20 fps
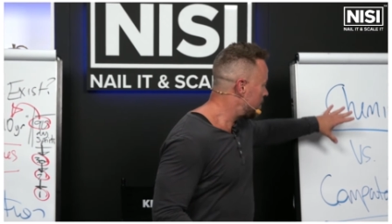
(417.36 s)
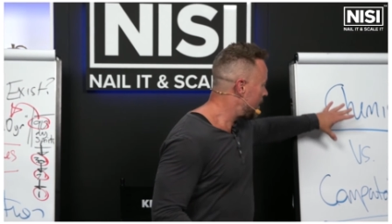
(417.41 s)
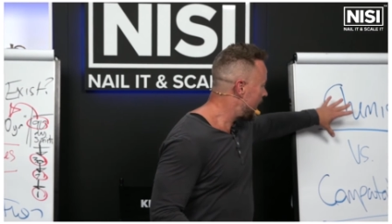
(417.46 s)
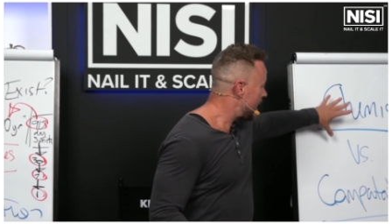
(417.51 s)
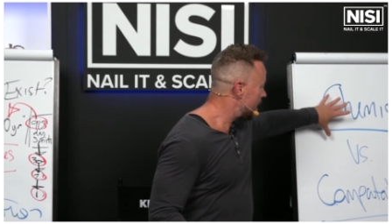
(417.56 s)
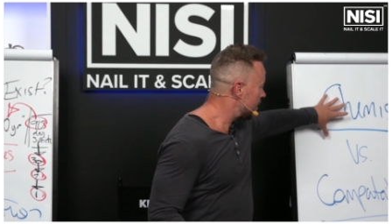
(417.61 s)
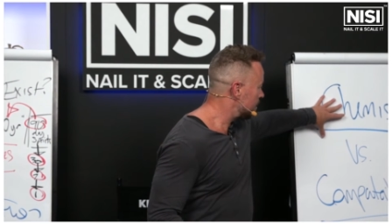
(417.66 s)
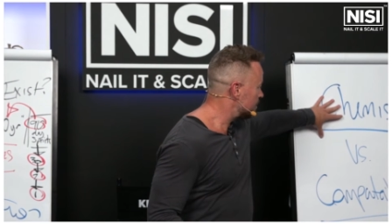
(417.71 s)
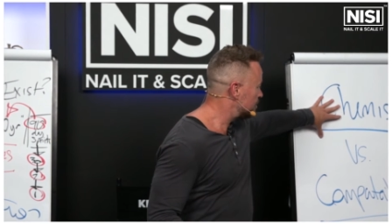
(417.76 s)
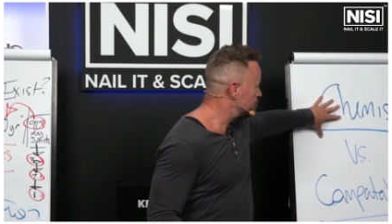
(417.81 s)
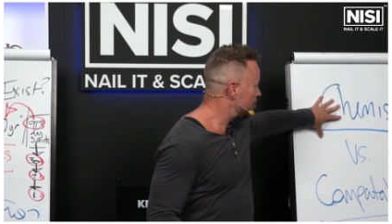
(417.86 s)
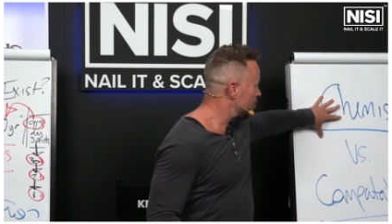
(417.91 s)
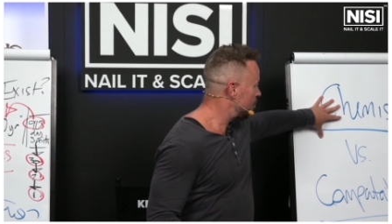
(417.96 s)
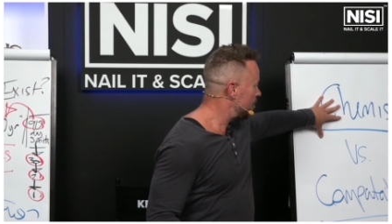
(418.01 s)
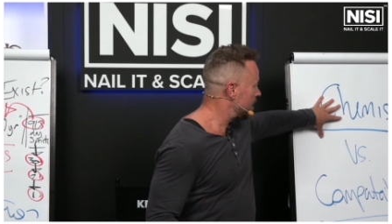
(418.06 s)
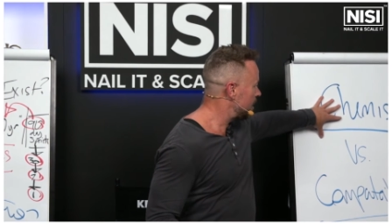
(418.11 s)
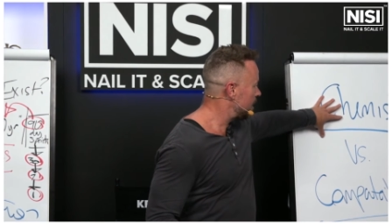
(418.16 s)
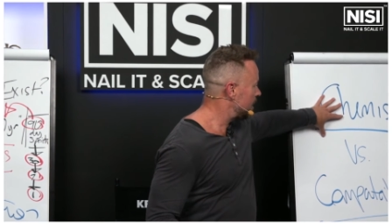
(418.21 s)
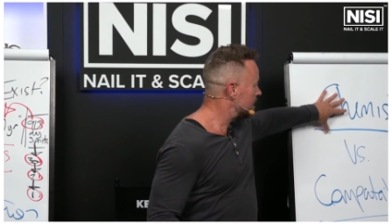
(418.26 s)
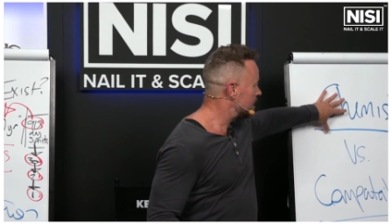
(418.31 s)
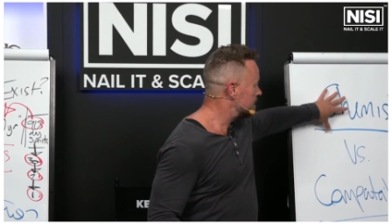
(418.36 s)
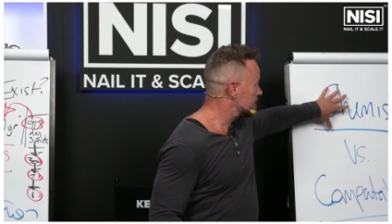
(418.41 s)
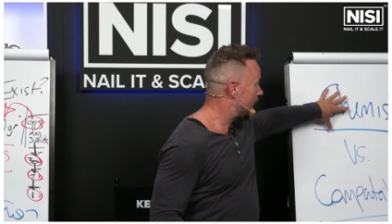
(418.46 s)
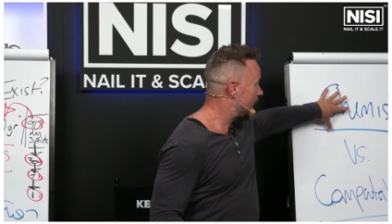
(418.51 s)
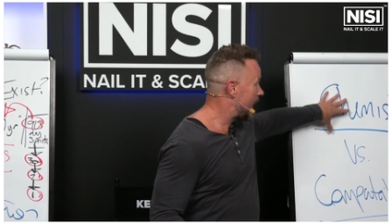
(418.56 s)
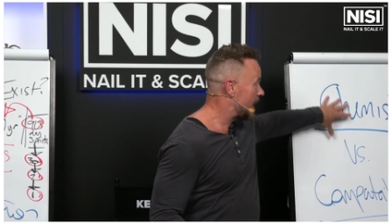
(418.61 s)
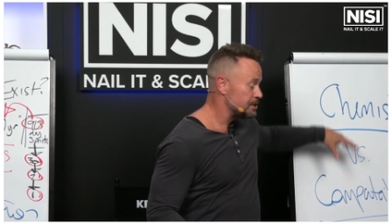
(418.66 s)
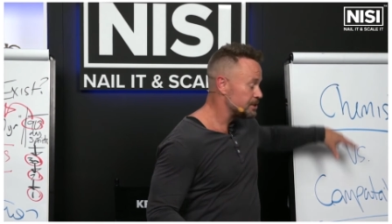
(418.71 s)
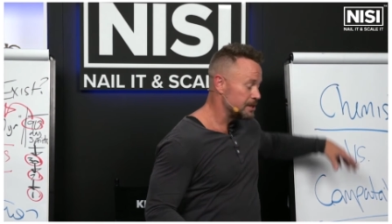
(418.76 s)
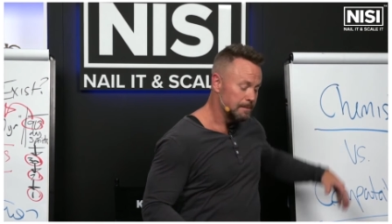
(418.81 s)
part of this journey is
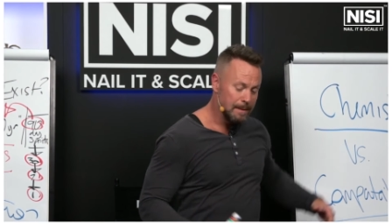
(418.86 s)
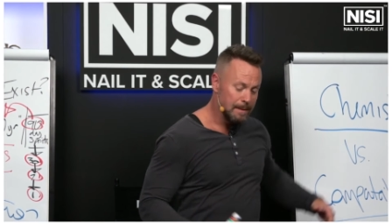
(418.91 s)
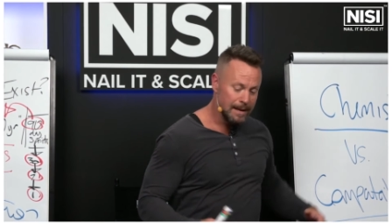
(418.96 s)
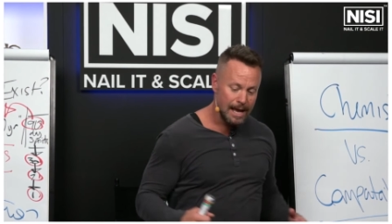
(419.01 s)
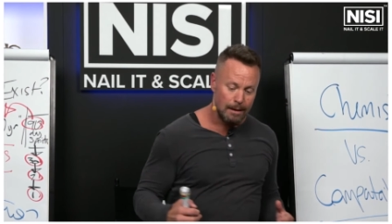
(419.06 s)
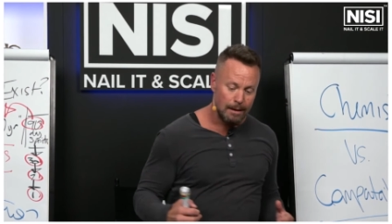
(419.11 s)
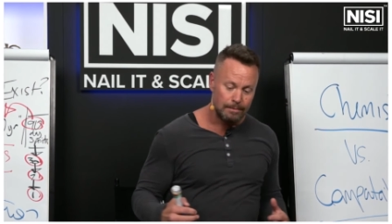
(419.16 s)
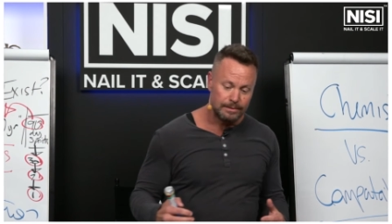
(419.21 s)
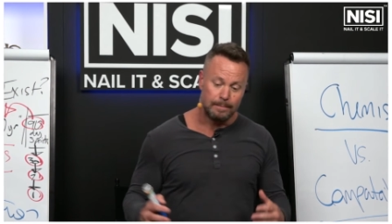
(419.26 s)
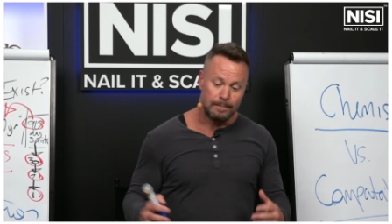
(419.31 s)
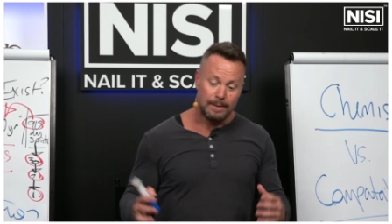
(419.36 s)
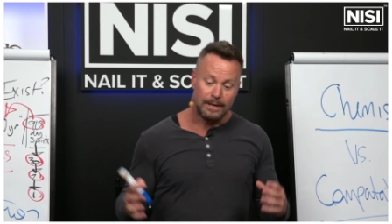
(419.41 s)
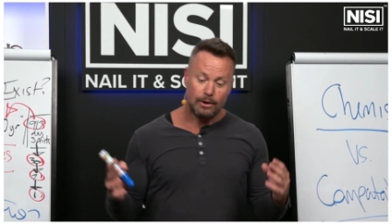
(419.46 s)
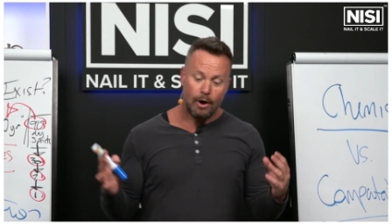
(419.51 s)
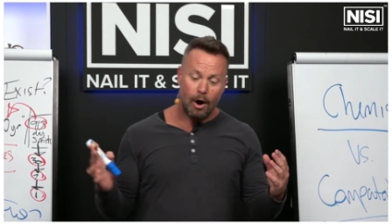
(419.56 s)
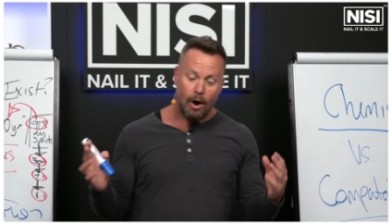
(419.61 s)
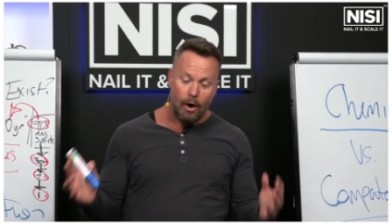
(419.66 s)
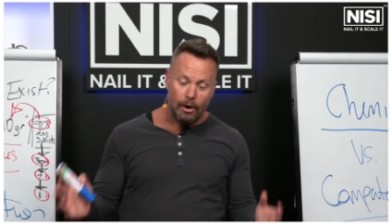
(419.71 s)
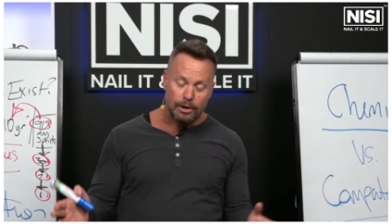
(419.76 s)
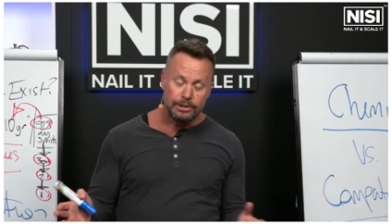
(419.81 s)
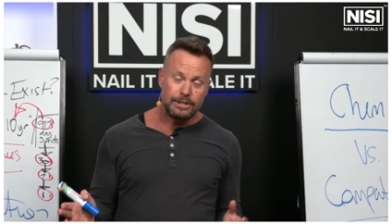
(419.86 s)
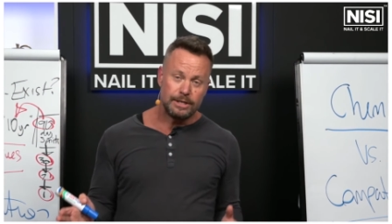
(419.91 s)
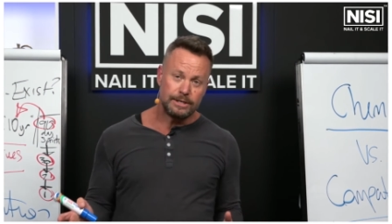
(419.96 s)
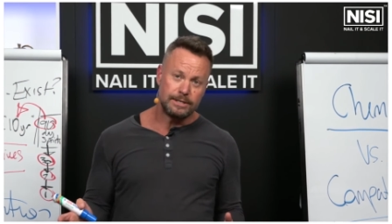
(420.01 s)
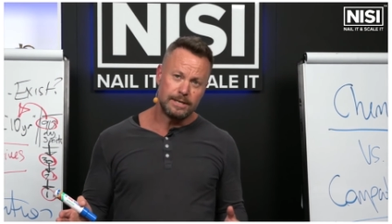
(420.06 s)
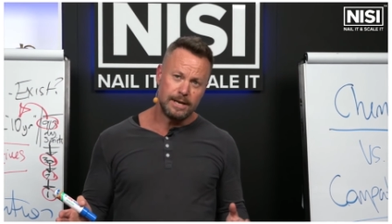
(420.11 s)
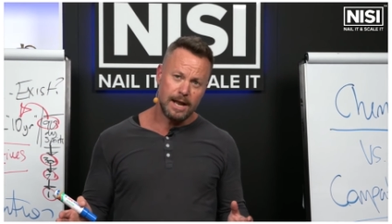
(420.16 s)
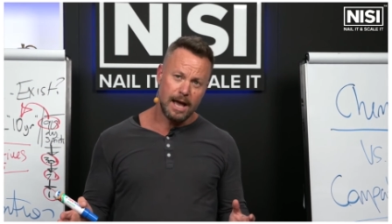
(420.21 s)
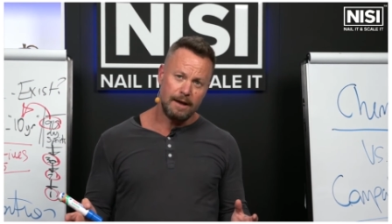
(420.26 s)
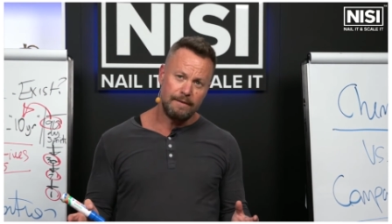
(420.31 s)
actually being able to be
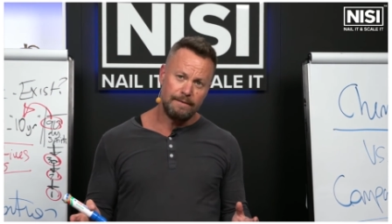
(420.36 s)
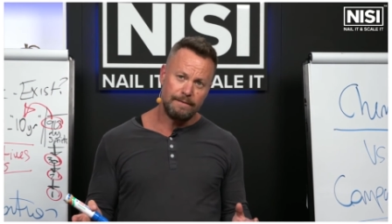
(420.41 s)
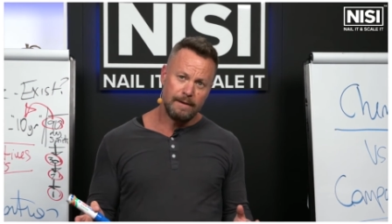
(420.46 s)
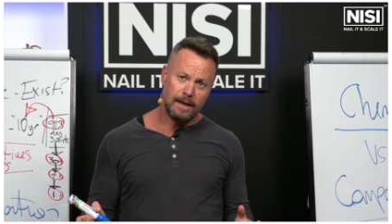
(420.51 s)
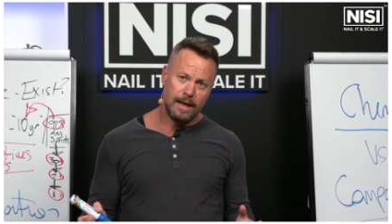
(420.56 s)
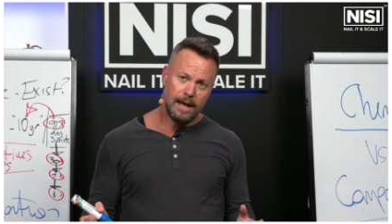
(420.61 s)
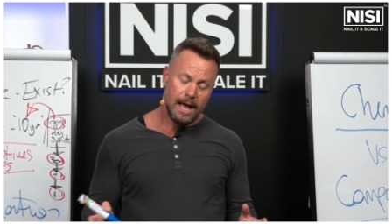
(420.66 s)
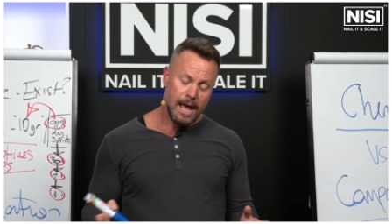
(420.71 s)
conscious enough